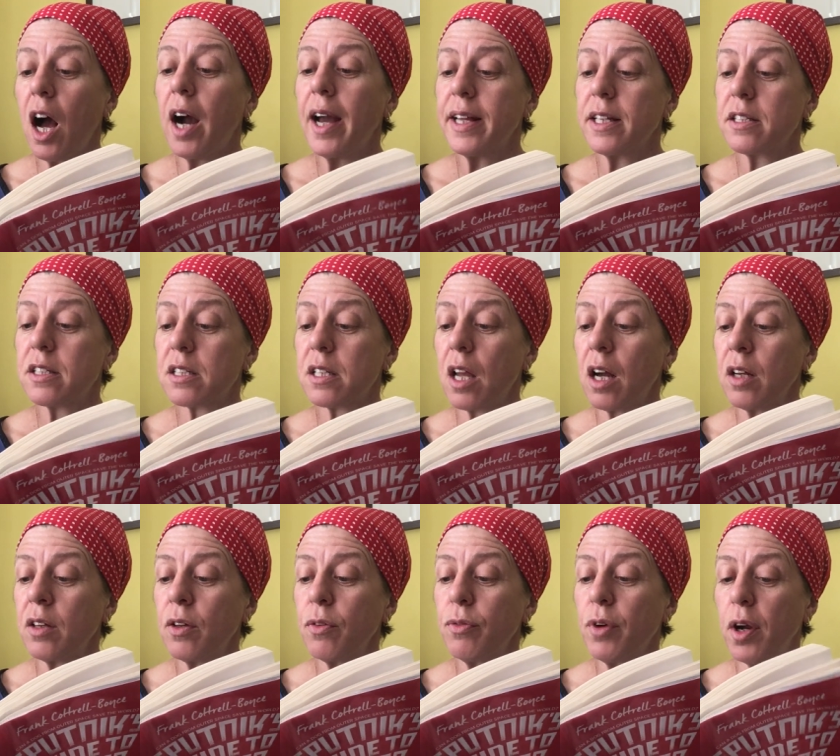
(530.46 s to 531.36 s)
I had
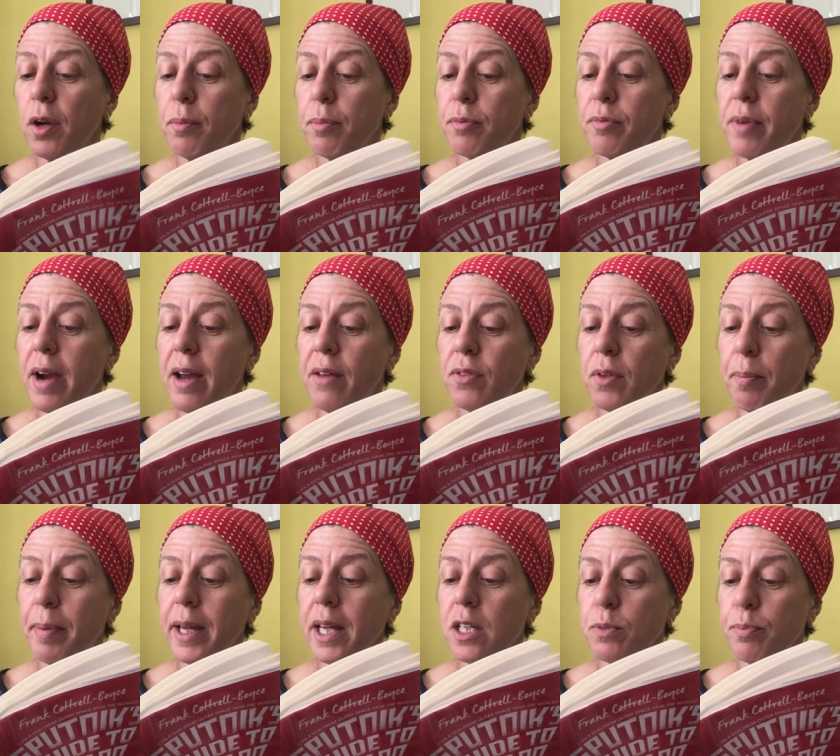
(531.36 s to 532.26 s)
slung the rope round the
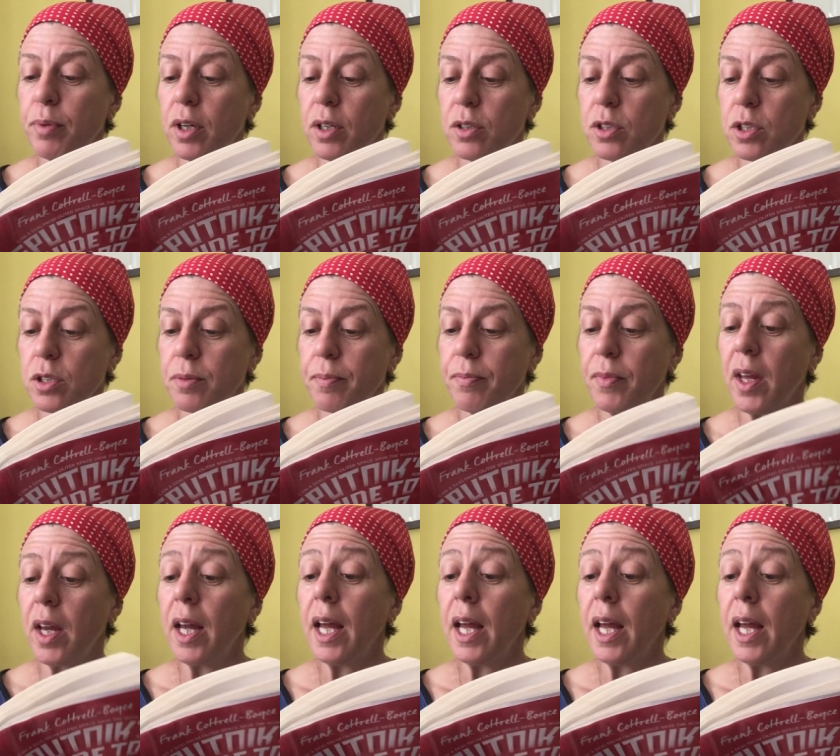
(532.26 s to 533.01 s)
biggest branch.